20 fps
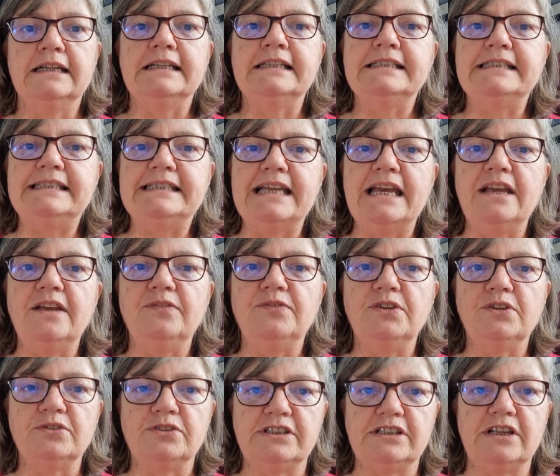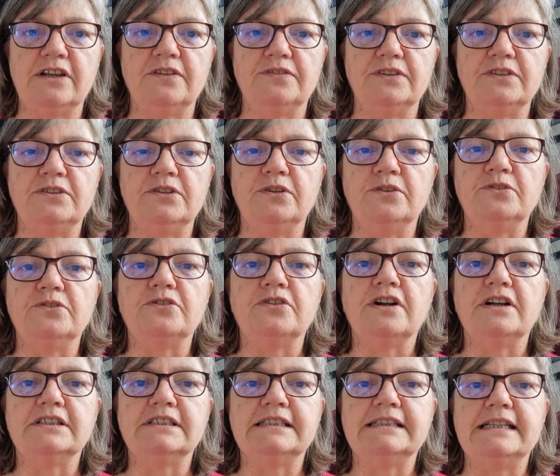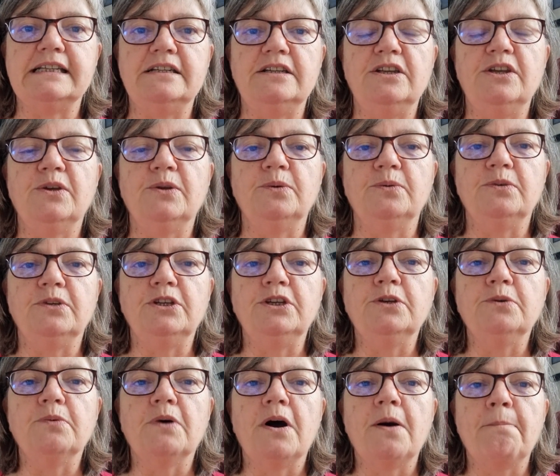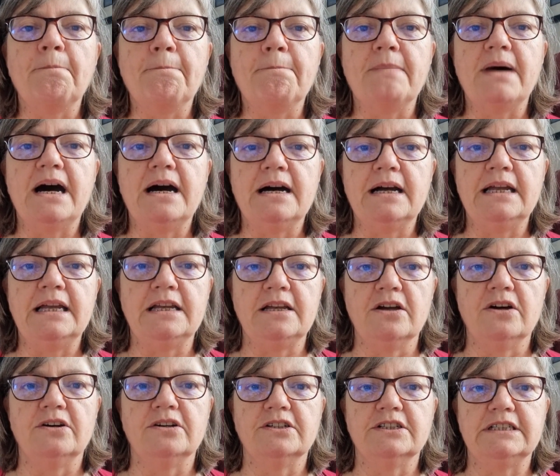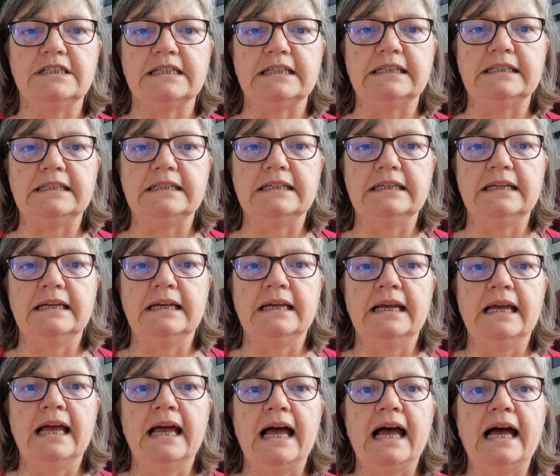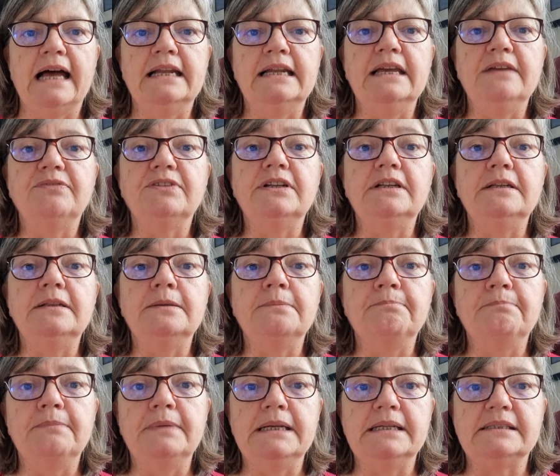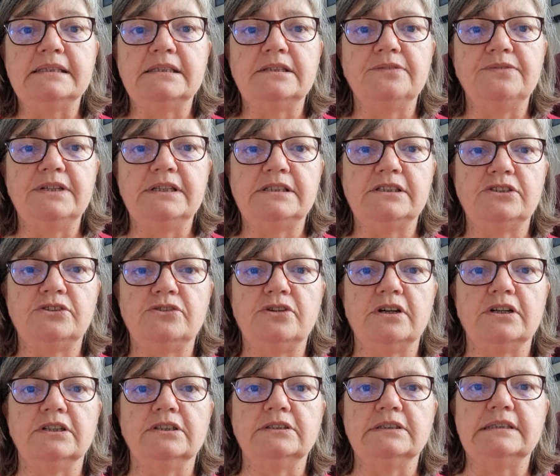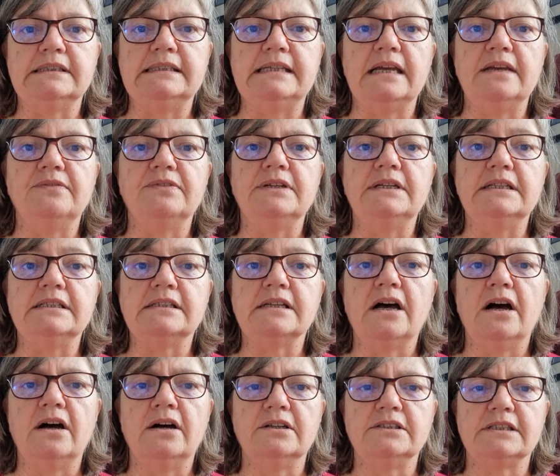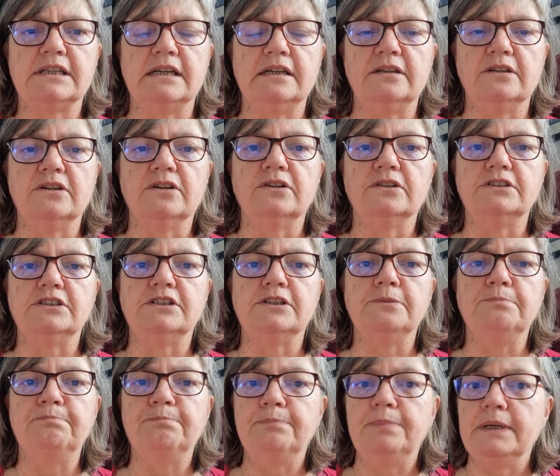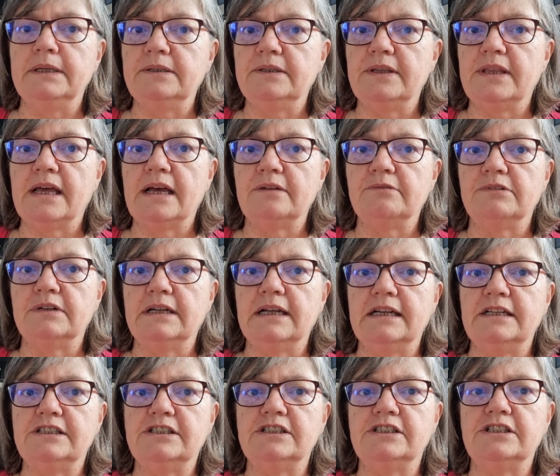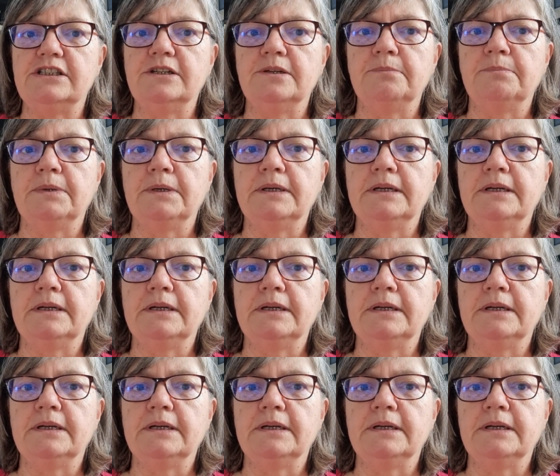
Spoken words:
Save your servant who trusts in you. You are my God. And even in the midst of his struggles, David is asking God to build that relationship.